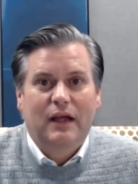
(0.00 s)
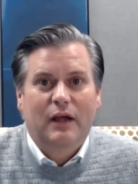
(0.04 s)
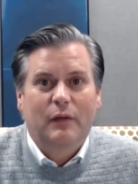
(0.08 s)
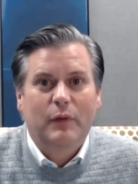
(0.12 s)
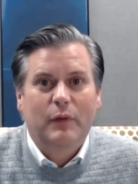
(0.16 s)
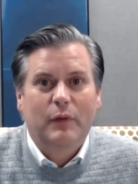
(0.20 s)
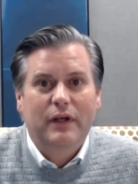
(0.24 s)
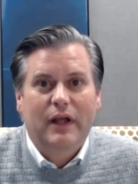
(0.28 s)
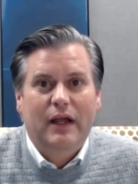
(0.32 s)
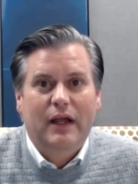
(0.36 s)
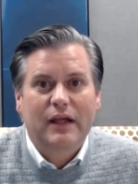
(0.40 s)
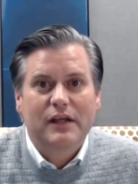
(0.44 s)
i
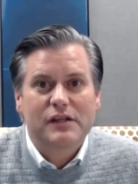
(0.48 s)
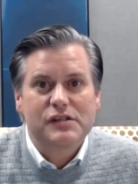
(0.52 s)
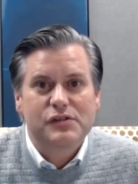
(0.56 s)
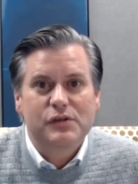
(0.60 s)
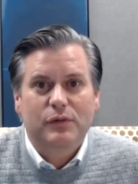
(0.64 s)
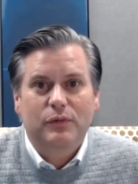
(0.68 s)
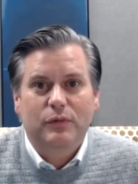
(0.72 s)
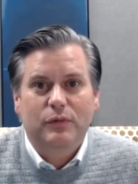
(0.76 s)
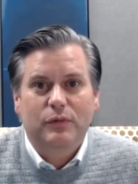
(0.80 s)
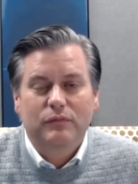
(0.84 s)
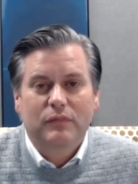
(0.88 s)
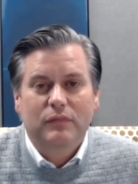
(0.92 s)
mean as
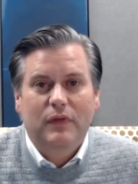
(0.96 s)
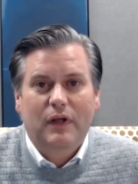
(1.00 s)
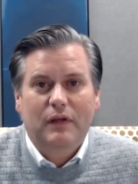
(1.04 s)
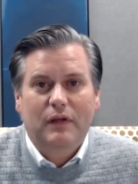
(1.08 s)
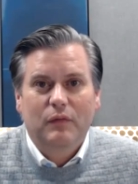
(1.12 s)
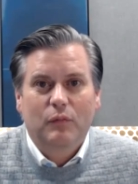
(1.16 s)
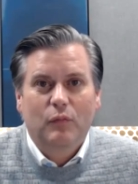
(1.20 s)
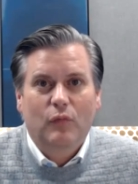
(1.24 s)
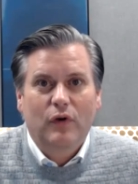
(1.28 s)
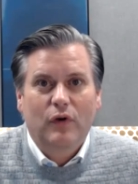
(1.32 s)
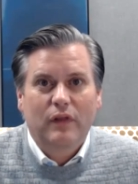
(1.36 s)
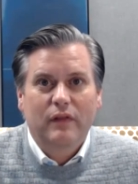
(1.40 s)
you'll
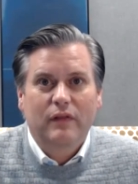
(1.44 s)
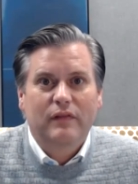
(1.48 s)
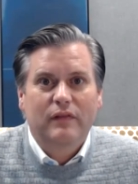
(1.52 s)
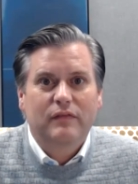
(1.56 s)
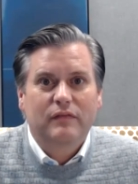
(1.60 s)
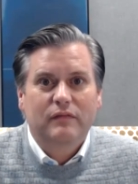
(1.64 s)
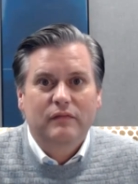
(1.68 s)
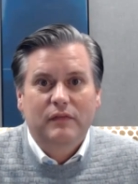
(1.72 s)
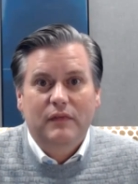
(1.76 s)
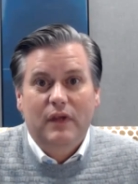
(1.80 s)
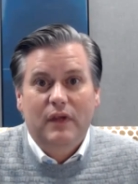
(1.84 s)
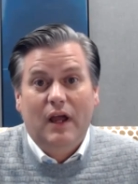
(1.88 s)
one of
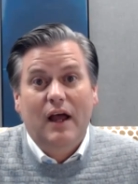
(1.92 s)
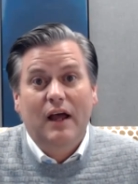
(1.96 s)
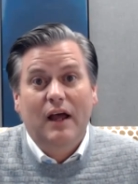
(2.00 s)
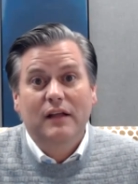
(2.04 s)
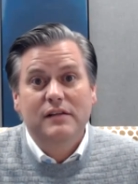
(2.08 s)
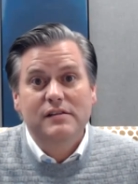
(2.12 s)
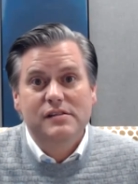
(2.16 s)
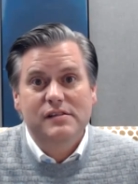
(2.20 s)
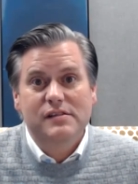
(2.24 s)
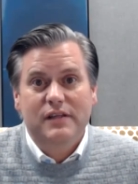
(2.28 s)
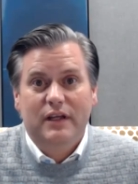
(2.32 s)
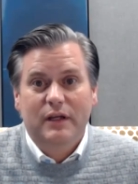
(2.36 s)
the
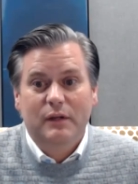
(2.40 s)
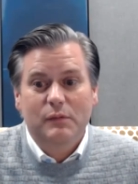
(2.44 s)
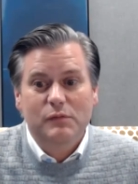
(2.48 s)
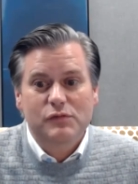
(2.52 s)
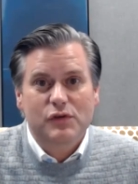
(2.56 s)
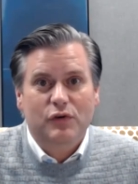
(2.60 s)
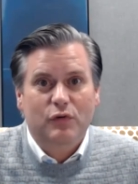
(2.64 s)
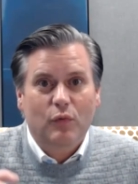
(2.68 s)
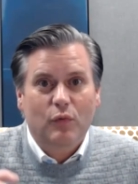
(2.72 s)
concepts